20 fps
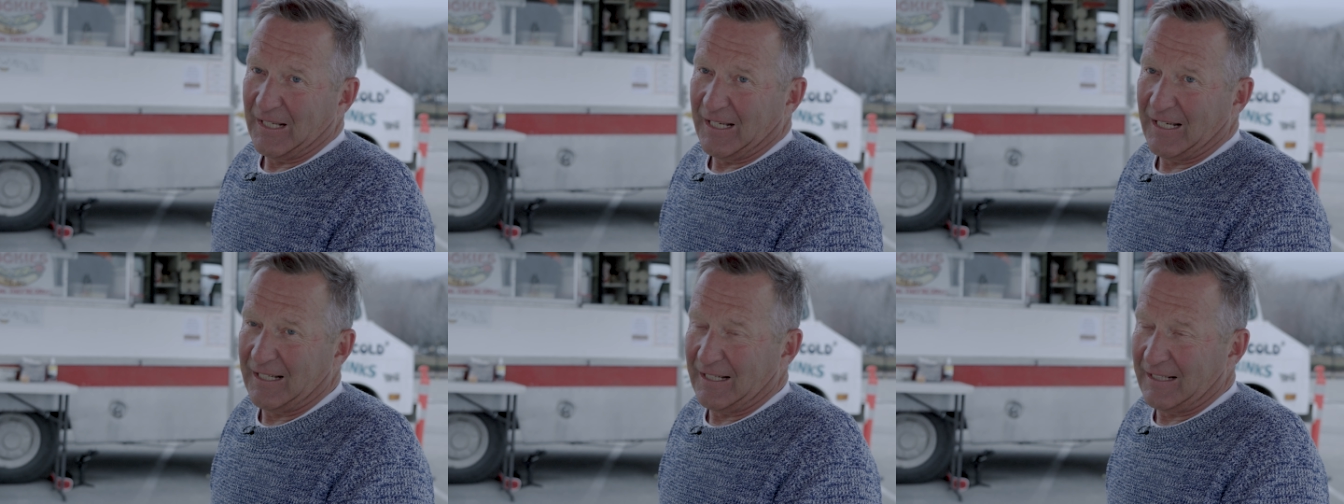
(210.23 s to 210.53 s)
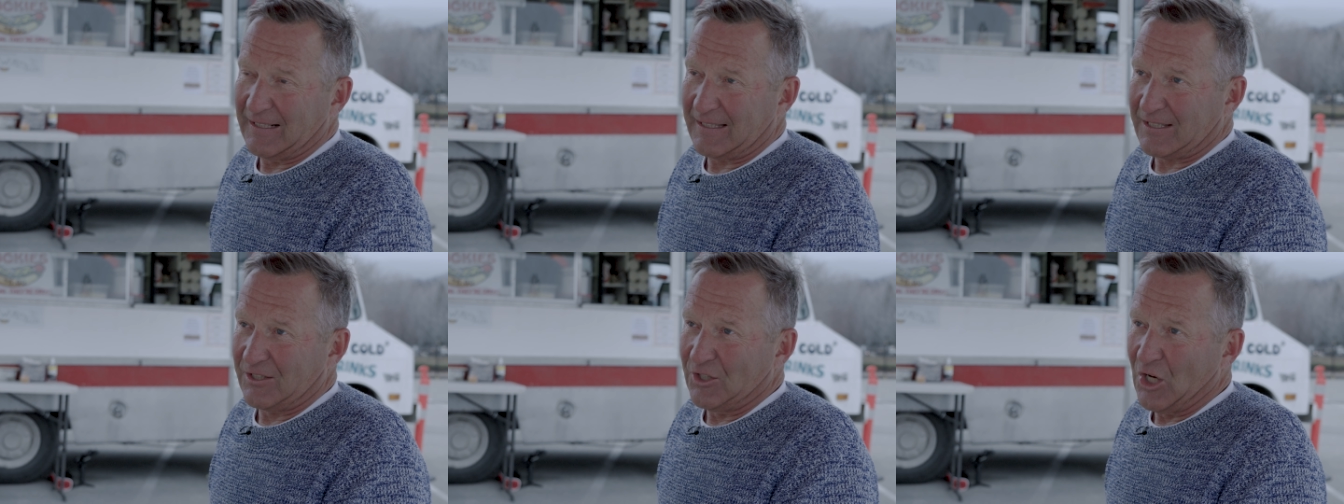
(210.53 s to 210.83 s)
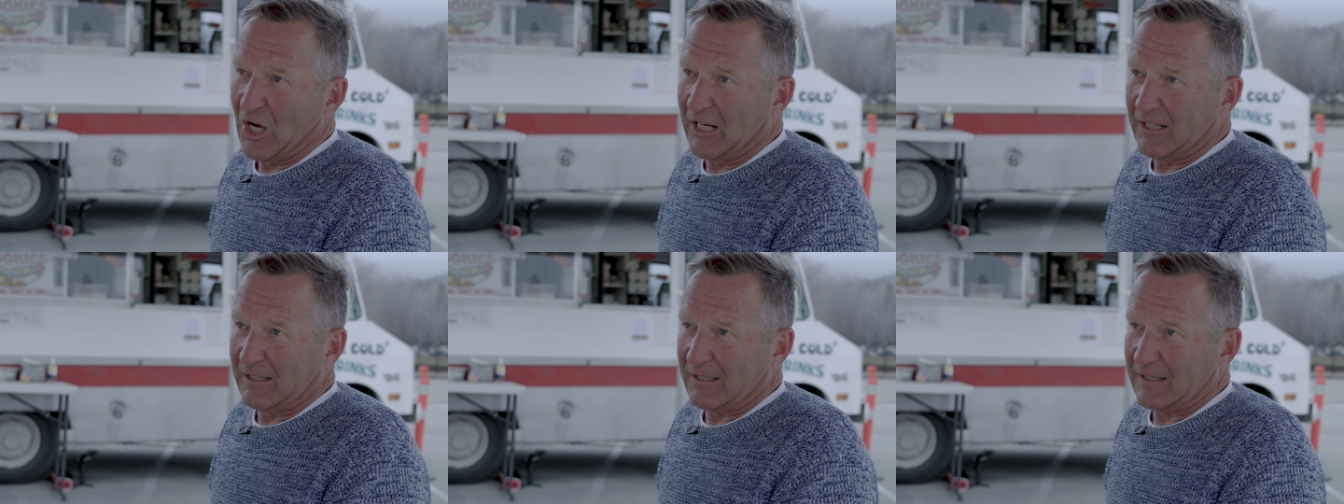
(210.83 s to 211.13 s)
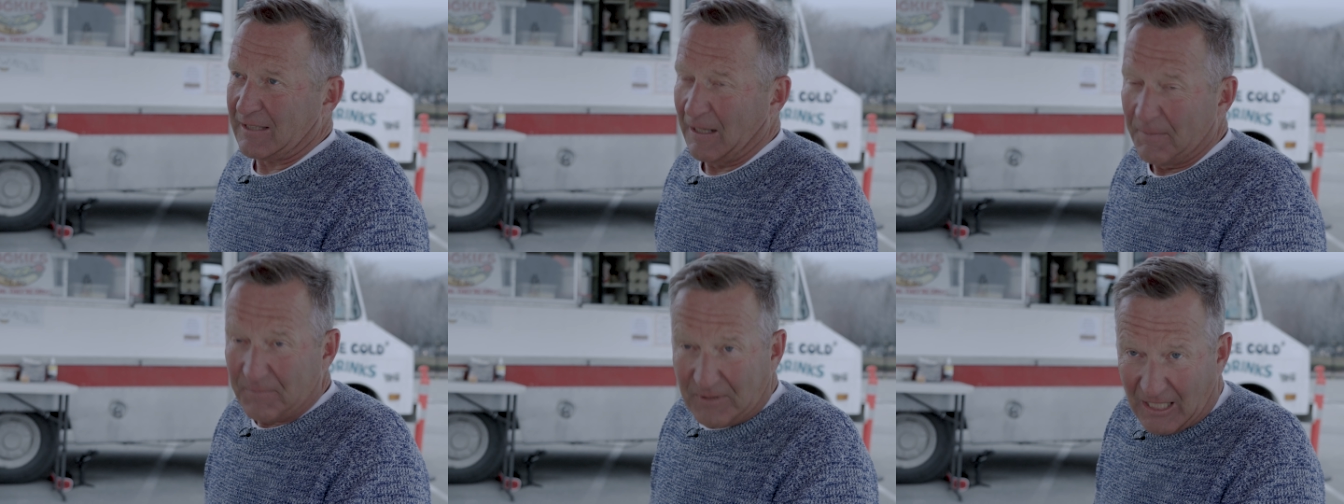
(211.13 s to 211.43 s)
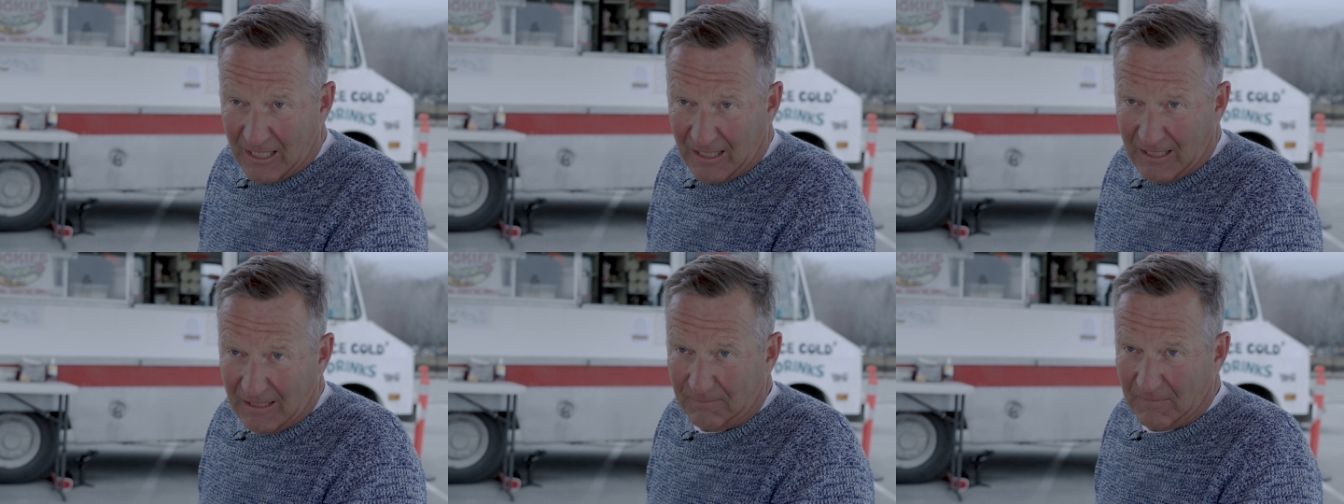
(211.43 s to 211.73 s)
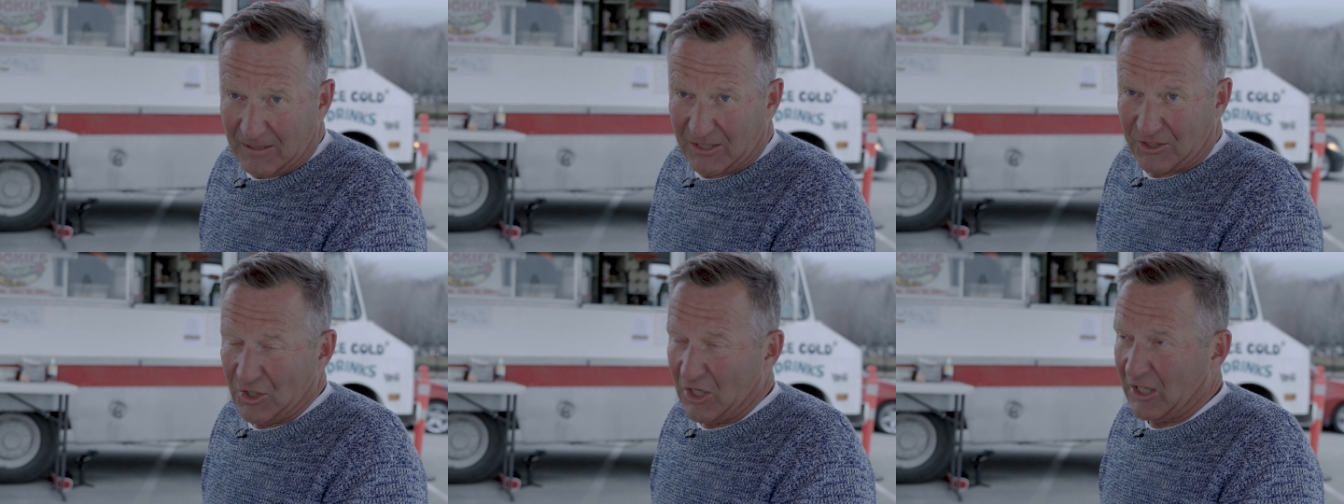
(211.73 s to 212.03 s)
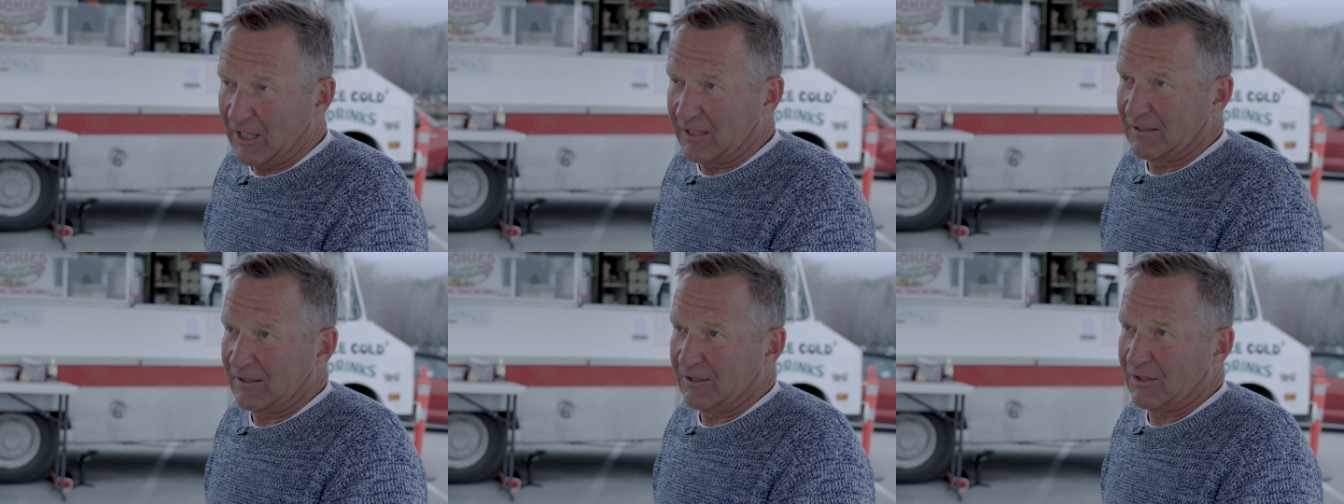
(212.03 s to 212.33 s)
It's not sometime, it's
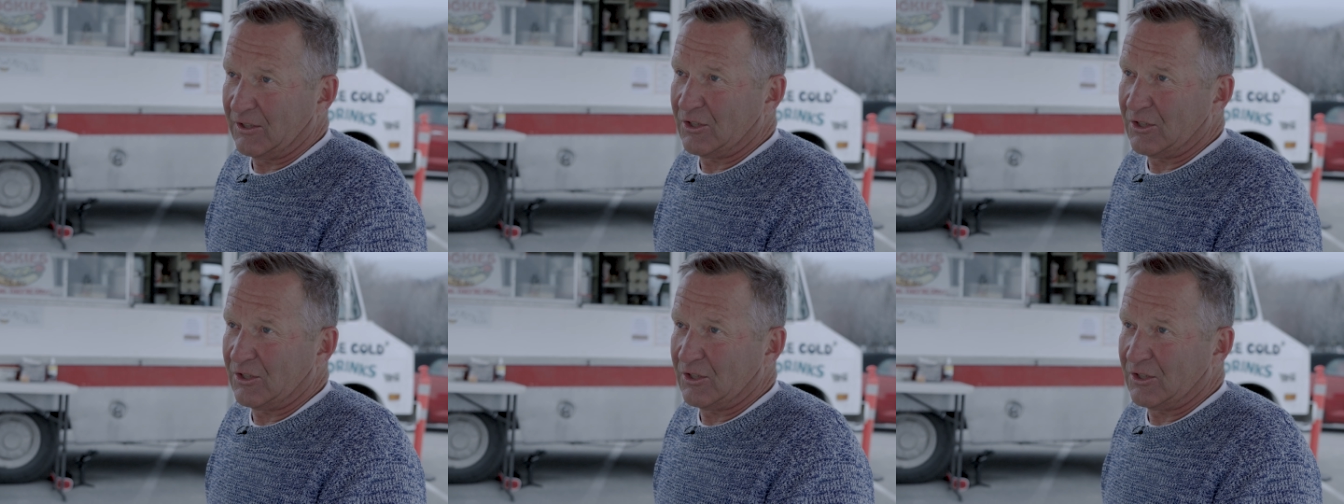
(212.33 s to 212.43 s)
not